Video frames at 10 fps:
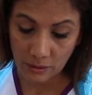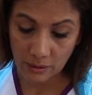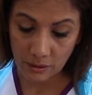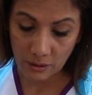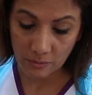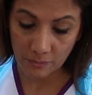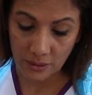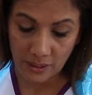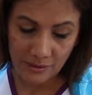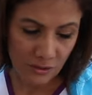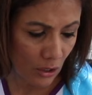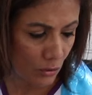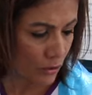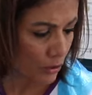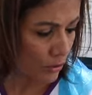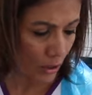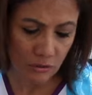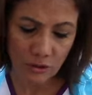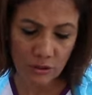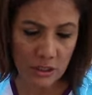Um, don't, do, not do
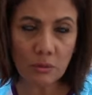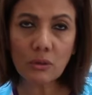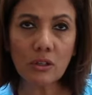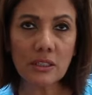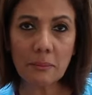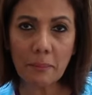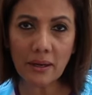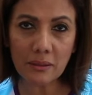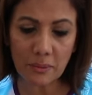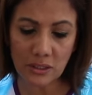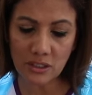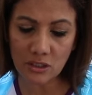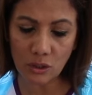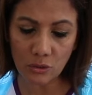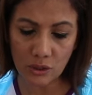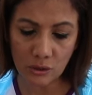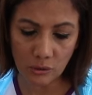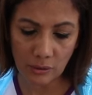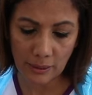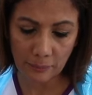not do this with cotton bud because it soaks it
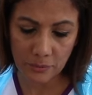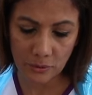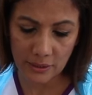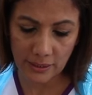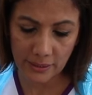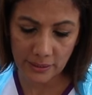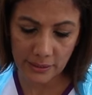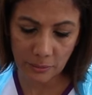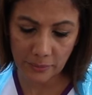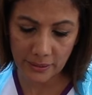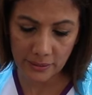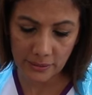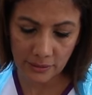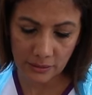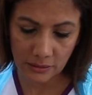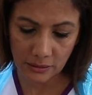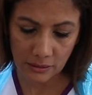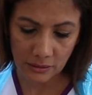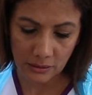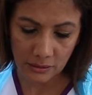all up. So take a little bit.
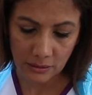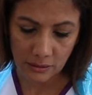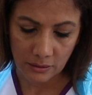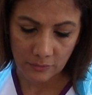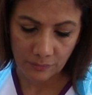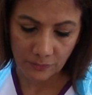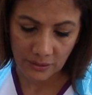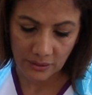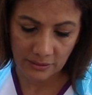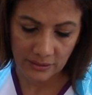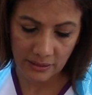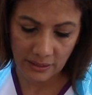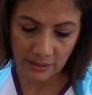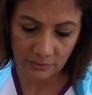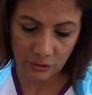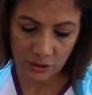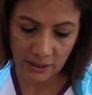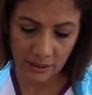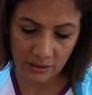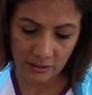I think I have to
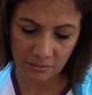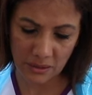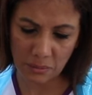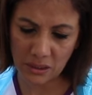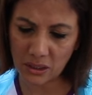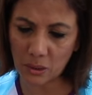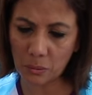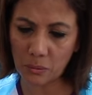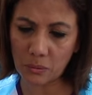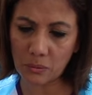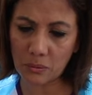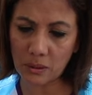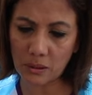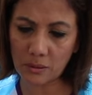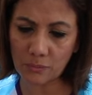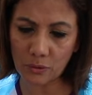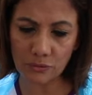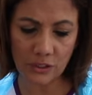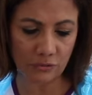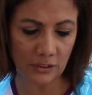take maybe a couple um,
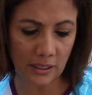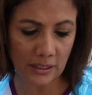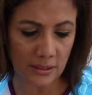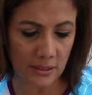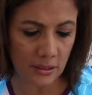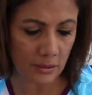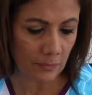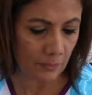of different colors.